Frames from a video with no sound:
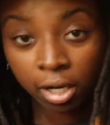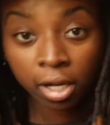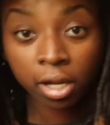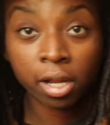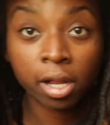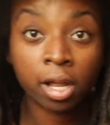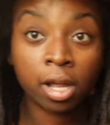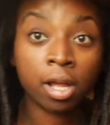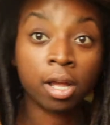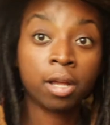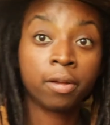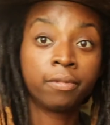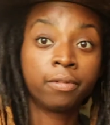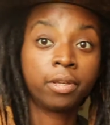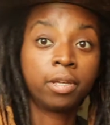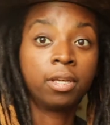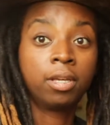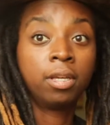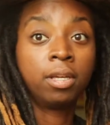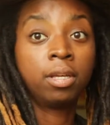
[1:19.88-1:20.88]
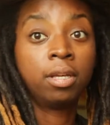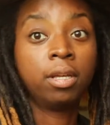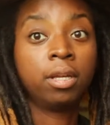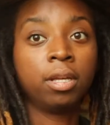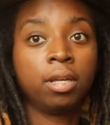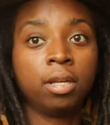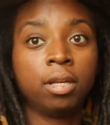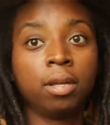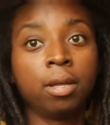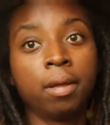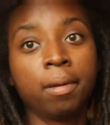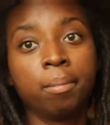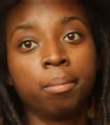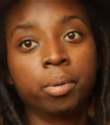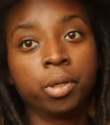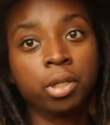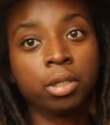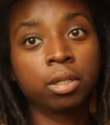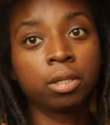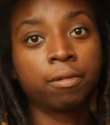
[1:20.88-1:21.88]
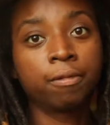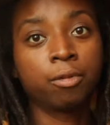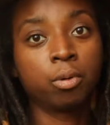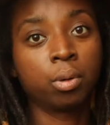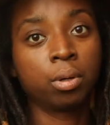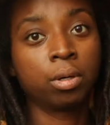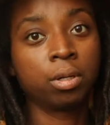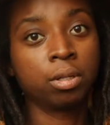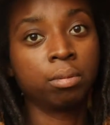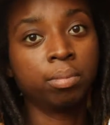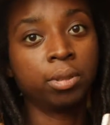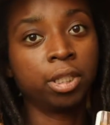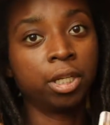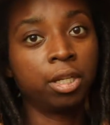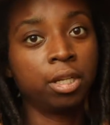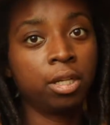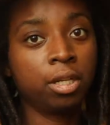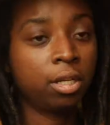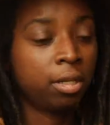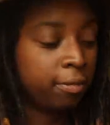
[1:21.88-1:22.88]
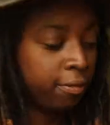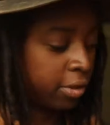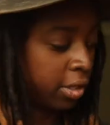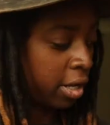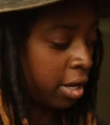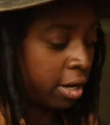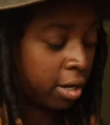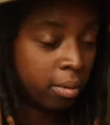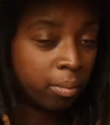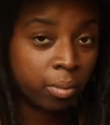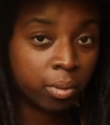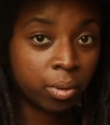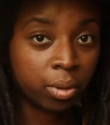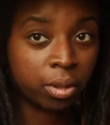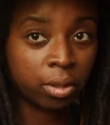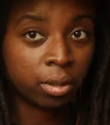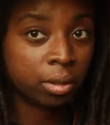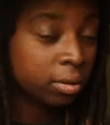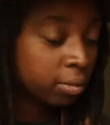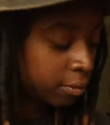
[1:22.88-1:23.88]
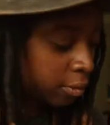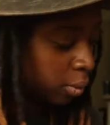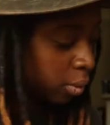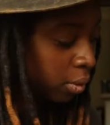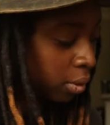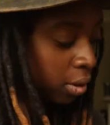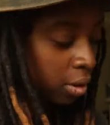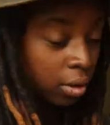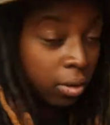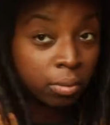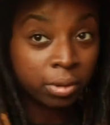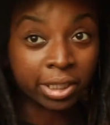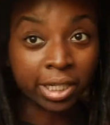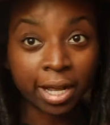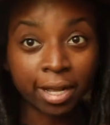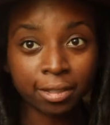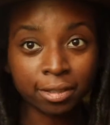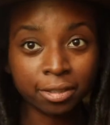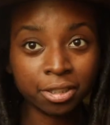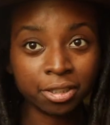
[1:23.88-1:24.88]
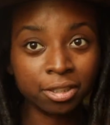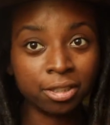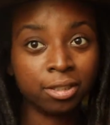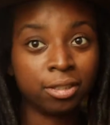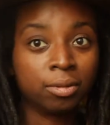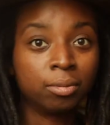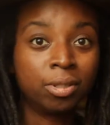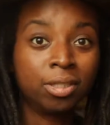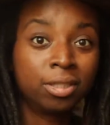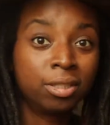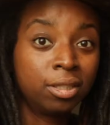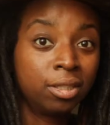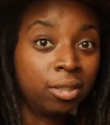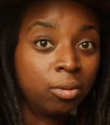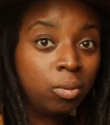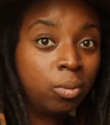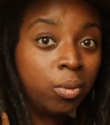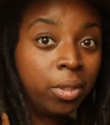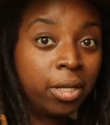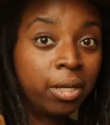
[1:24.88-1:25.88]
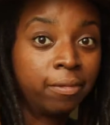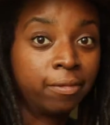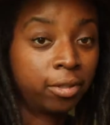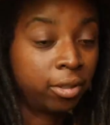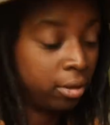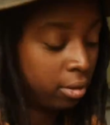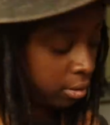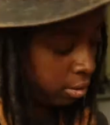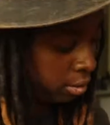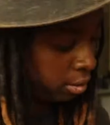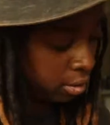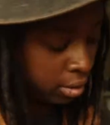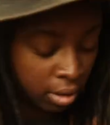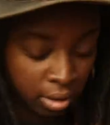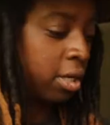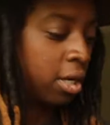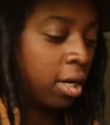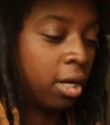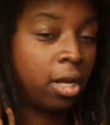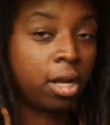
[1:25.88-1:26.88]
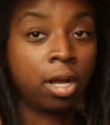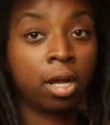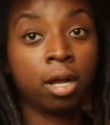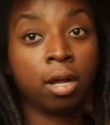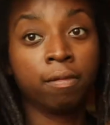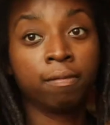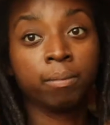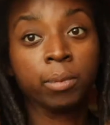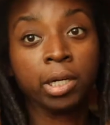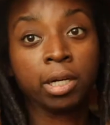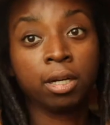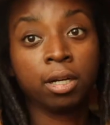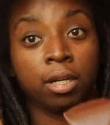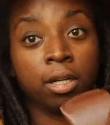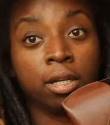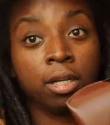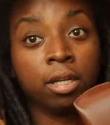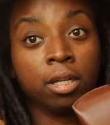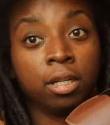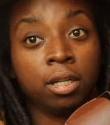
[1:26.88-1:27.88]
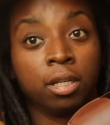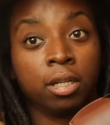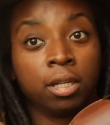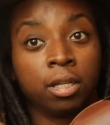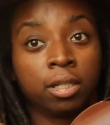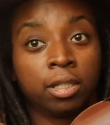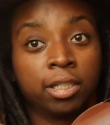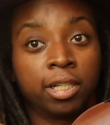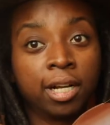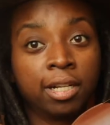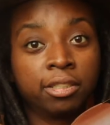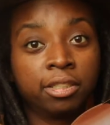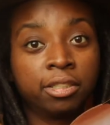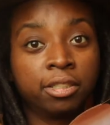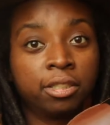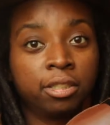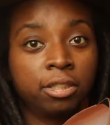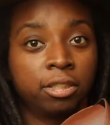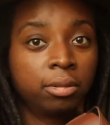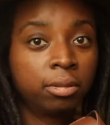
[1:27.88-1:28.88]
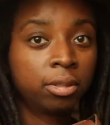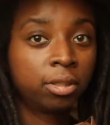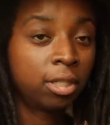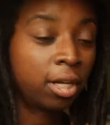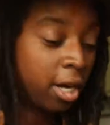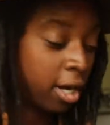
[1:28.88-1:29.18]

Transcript: I have a book for the plane, the airport, for relaxing, really whenever. I have my glasses.